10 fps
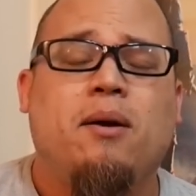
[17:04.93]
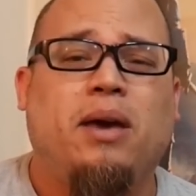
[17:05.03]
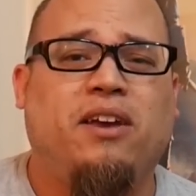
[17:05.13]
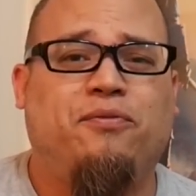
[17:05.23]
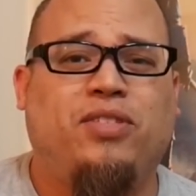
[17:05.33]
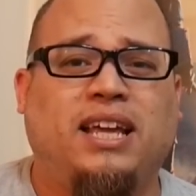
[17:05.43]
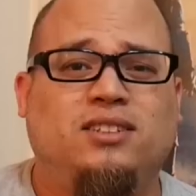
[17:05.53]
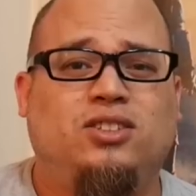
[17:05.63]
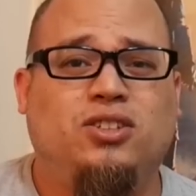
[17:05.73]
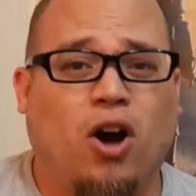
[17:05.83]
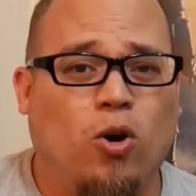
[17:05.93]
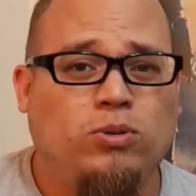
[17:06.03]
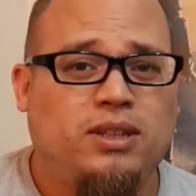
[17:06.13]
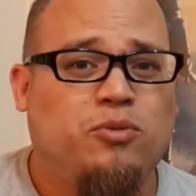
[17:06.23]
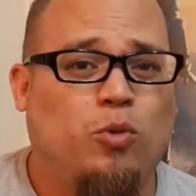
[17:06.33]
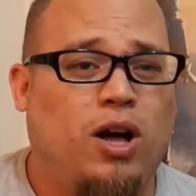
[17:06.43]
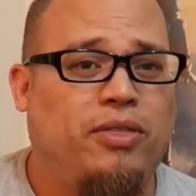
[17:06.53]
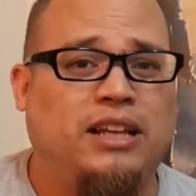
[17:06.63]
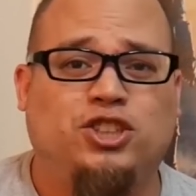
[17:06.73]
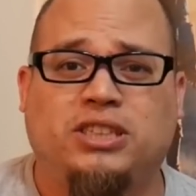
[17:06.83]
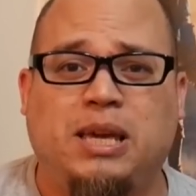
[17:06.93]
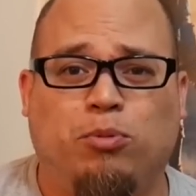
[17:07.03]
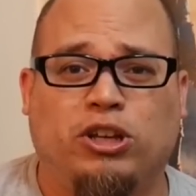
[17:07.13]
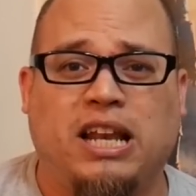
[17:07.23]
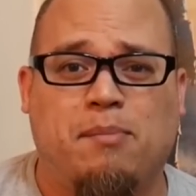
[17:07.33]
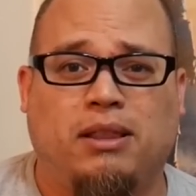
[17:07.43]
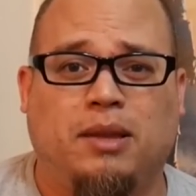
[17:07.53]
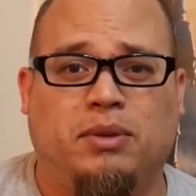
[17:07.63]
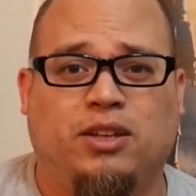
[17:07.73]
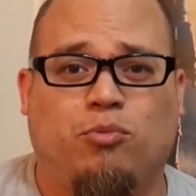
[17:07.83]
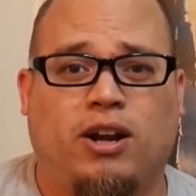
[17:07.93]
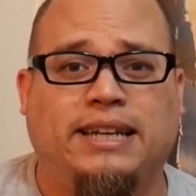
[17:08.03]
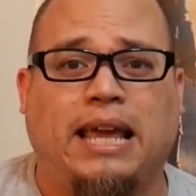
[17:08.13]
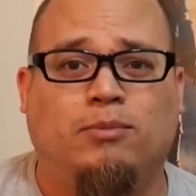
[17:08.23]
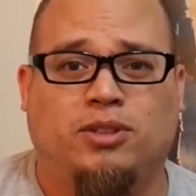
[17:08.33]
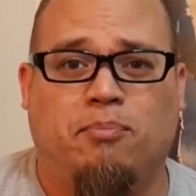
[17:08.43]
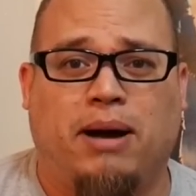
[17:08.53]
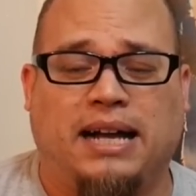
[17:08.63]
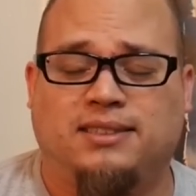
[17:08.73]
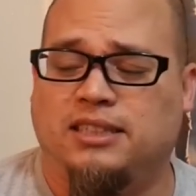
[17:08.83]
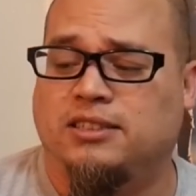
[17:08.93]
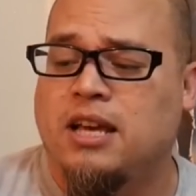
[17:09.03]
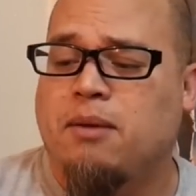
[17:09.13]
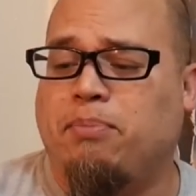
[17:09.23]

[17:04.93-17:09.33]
If they don't, well then just keep looking at my Limited Run Games unboxings